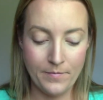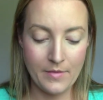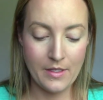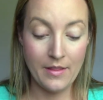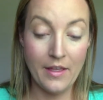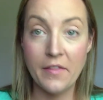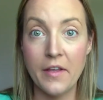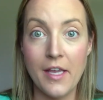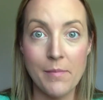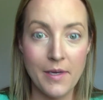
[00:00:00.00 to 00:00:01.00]
thing that
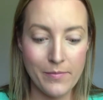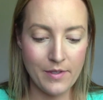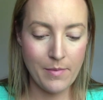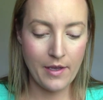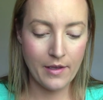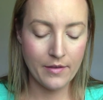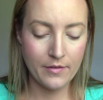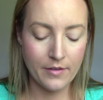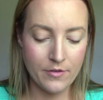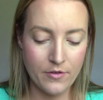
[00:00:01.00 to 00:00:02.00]
came in Ipsy bags. So
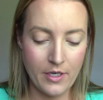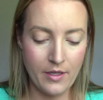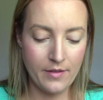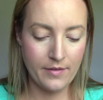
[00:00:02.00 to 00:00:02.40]
I'm gonna try this